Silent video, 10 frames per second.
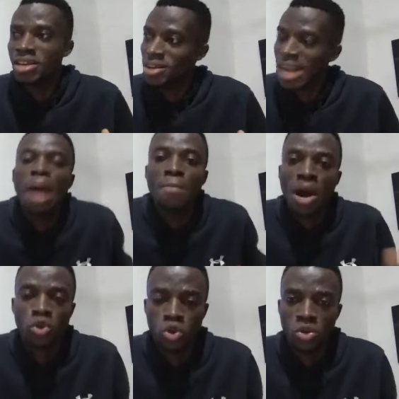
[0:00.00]
come
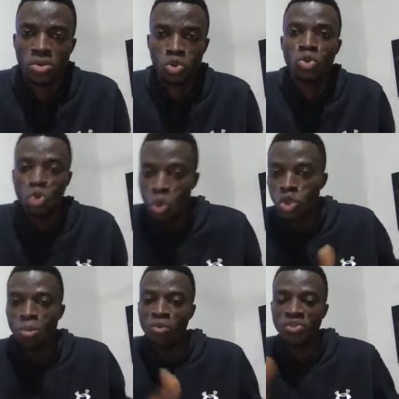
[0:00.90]
out to do
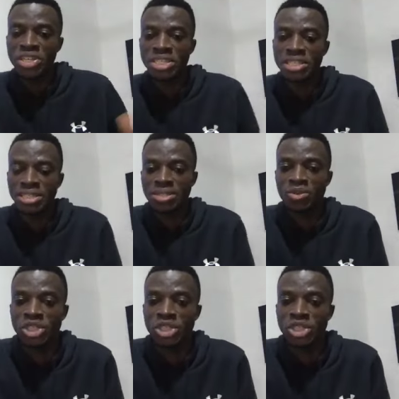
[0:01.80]
some of these things you